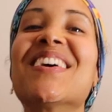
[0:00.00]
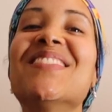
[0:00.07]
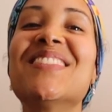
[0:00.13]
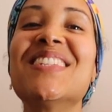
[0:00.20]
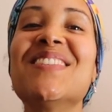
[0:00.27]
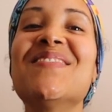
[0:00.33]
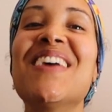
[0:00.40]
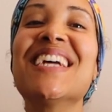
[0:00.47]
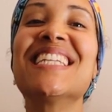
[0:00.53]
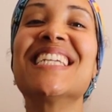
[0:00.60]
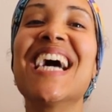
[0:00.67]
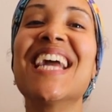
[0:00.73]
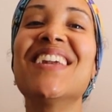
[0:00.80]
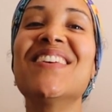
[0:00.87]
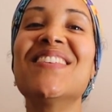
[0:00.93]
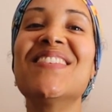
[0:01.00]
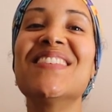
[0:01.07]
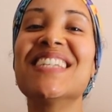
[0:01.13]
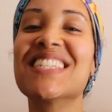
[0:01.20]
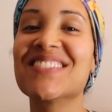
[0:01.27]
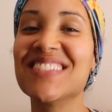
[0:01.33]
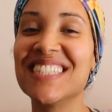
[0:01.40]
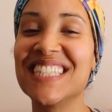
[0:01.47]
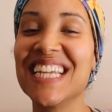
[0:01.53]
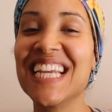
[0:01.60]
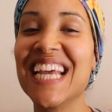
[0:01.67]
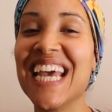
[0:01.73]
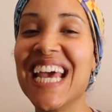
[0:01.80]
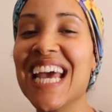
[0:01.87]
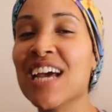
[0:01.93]
Welcome to my channel. It's
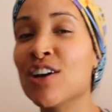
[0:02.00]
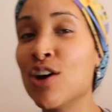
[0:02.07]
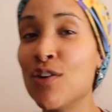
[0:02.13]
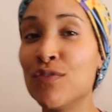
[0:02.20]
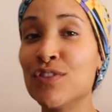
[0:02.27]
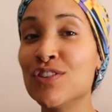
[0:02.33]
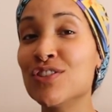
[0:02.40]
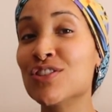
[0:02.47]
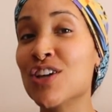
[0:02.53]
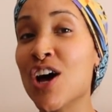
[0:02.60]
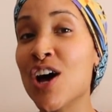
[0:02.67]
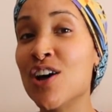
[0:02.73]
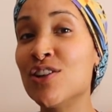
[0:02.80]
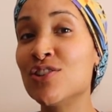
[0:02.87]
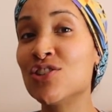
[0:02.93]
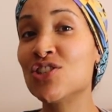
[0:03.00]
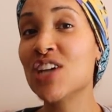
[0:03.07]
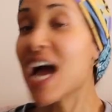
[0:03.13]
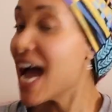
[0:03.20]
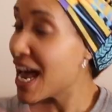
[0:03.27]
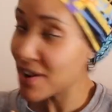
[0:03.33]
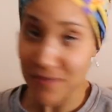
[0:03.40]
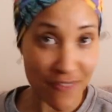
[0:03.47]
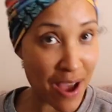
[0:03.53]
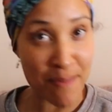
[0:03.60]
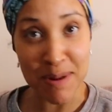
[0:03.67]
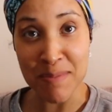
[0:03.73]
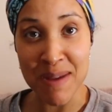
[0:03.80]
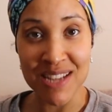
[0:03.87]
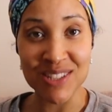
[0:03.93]
Christine here, confidence coach and a
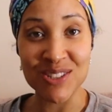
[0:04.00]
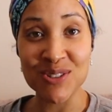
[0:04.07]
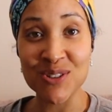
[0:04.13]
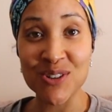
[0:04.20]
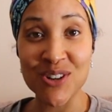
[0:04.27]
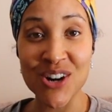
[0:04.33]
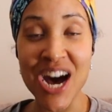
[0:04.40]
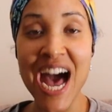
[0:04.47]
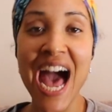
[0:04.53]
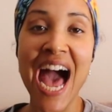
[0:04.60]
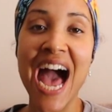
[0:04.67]
family mentor.